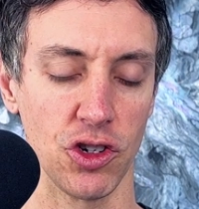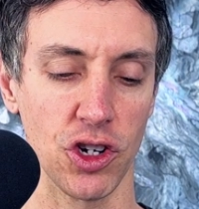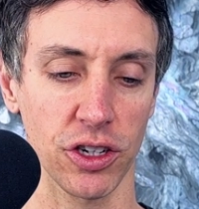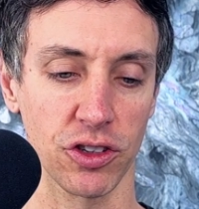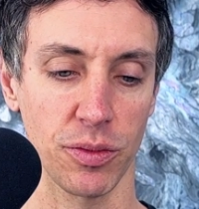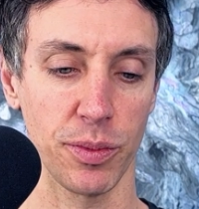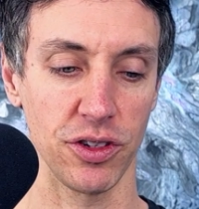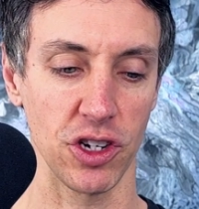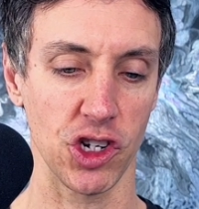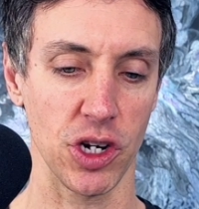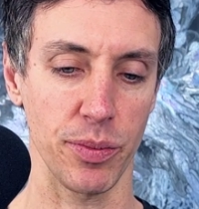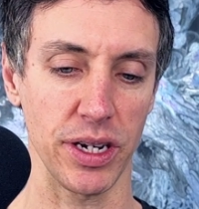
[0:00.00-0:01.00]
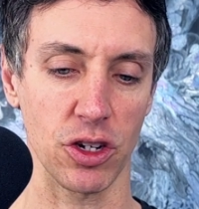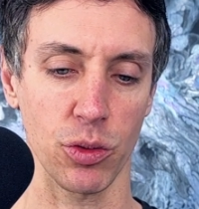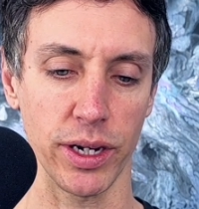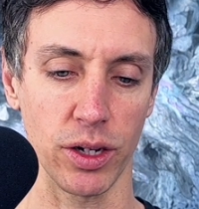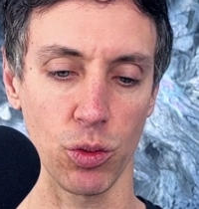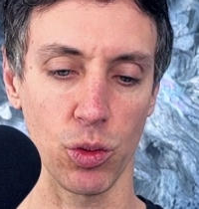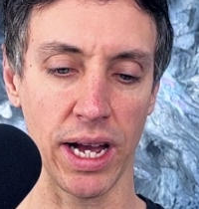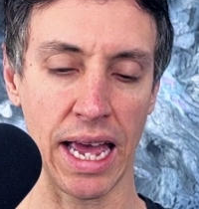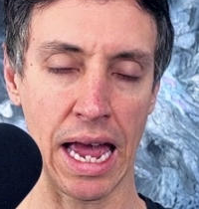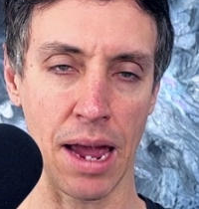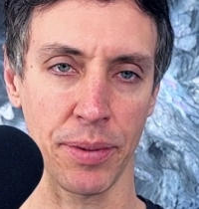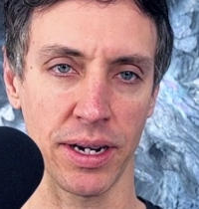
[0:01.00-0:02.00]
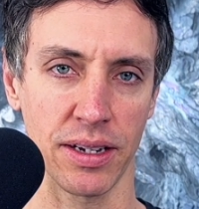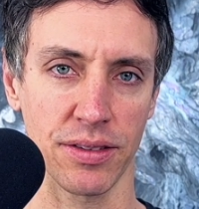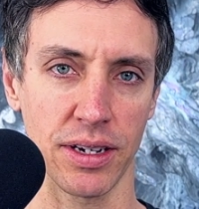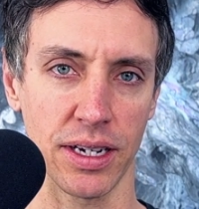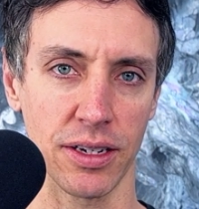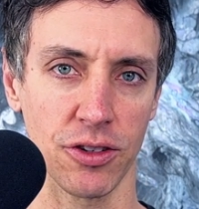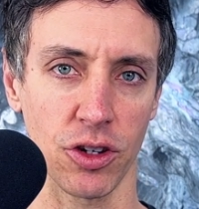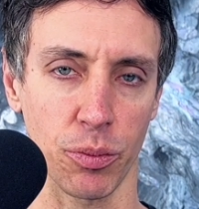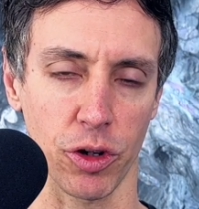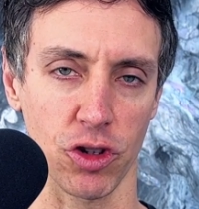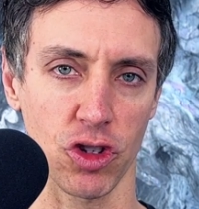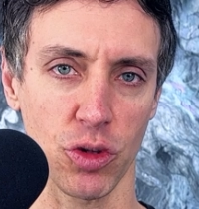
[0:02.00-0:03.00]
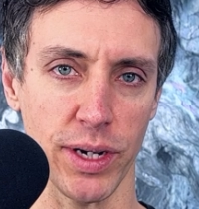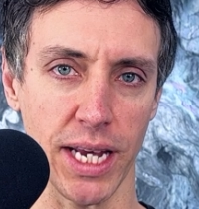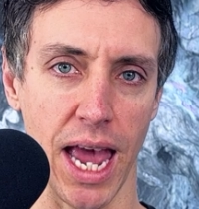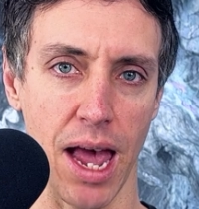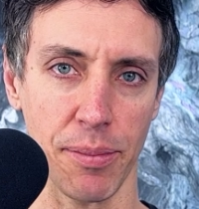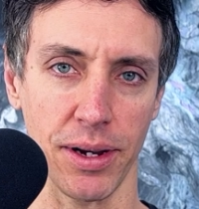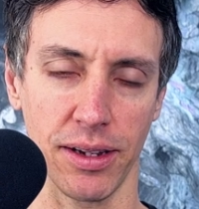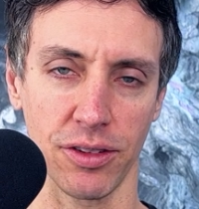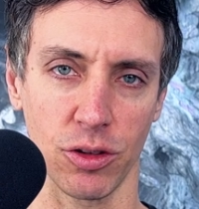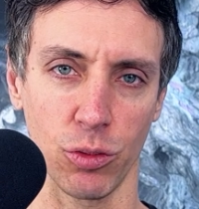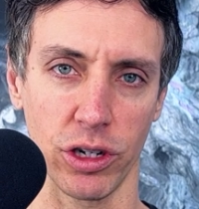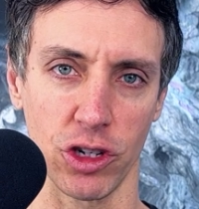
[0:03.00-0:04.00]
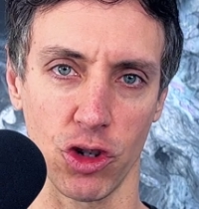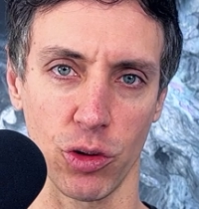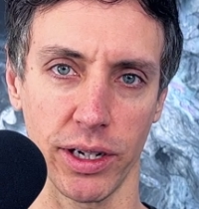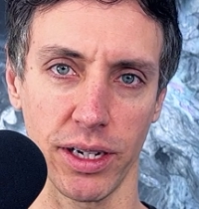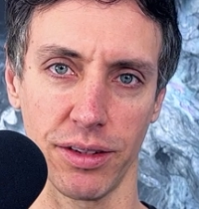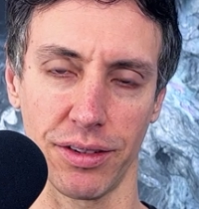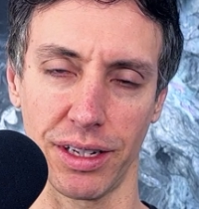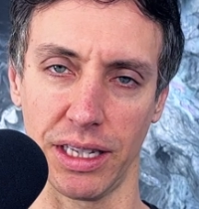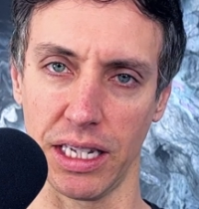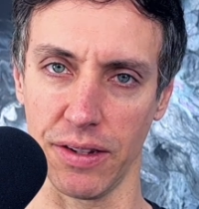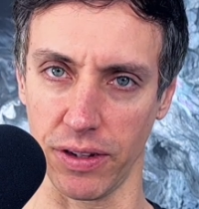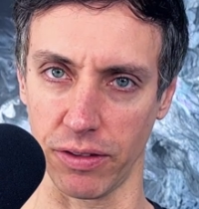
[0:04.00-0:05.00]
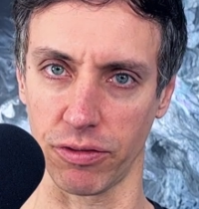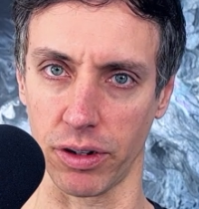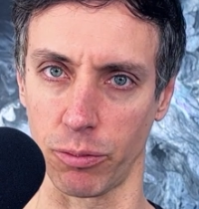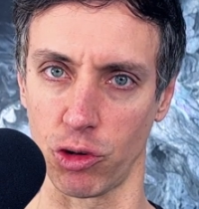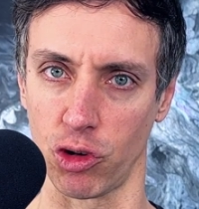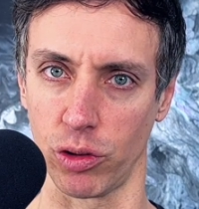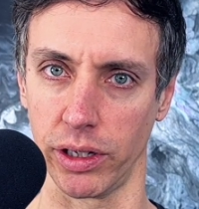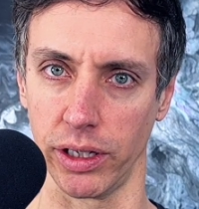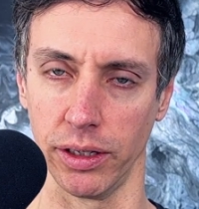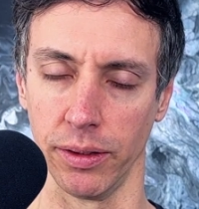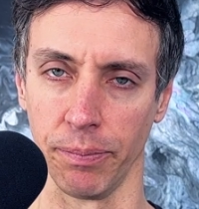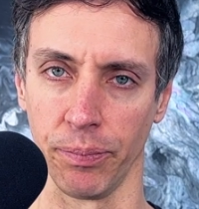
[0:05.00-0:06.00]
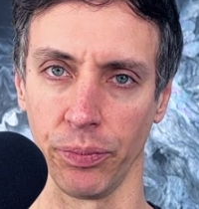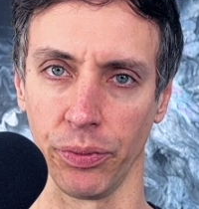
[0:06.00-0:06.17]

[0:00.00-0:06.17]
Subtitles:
juxtaposition between what happiness is and pursuing happiness and what joy is and living from joy,